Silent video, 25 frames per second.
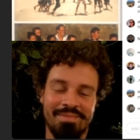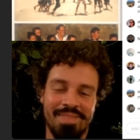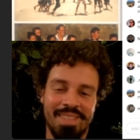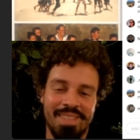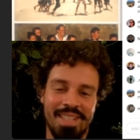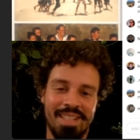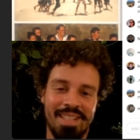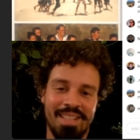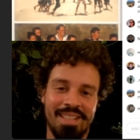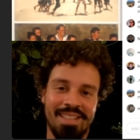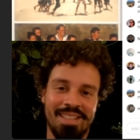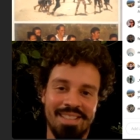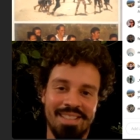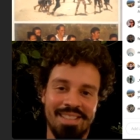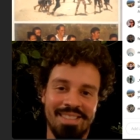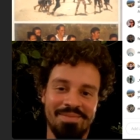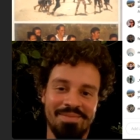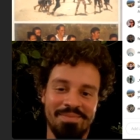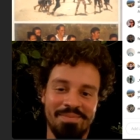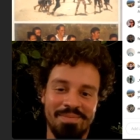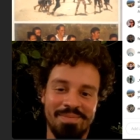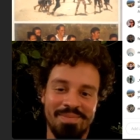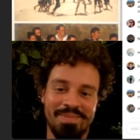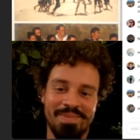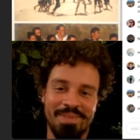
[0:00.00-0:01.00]
Yeah.
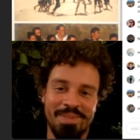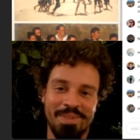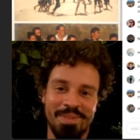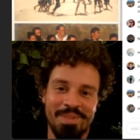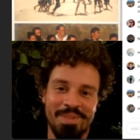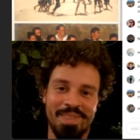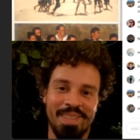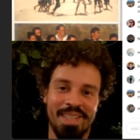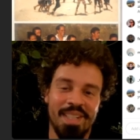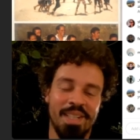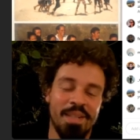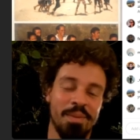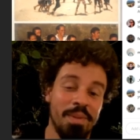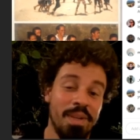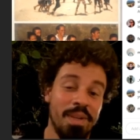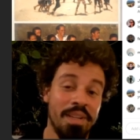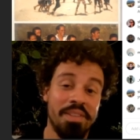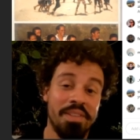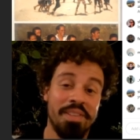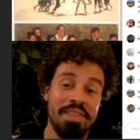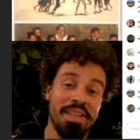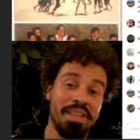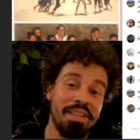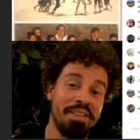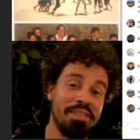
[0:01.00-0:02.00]
Well,
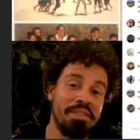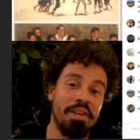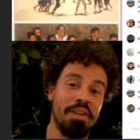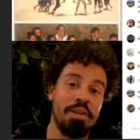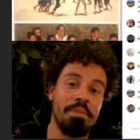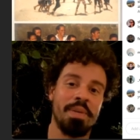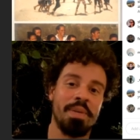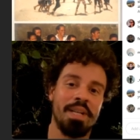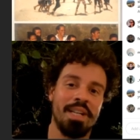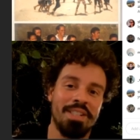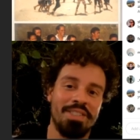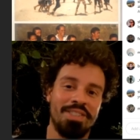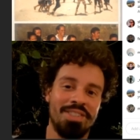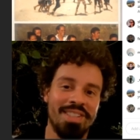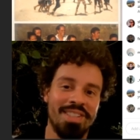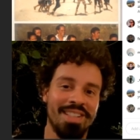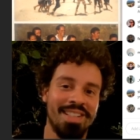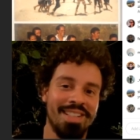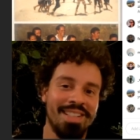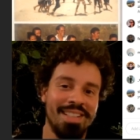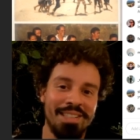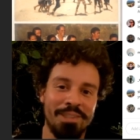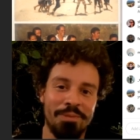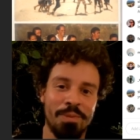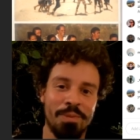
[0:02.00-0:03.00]
thank you very much.
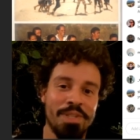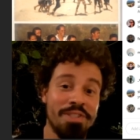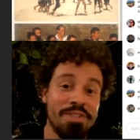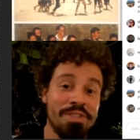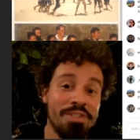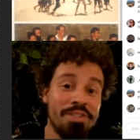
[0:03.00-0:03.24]
It was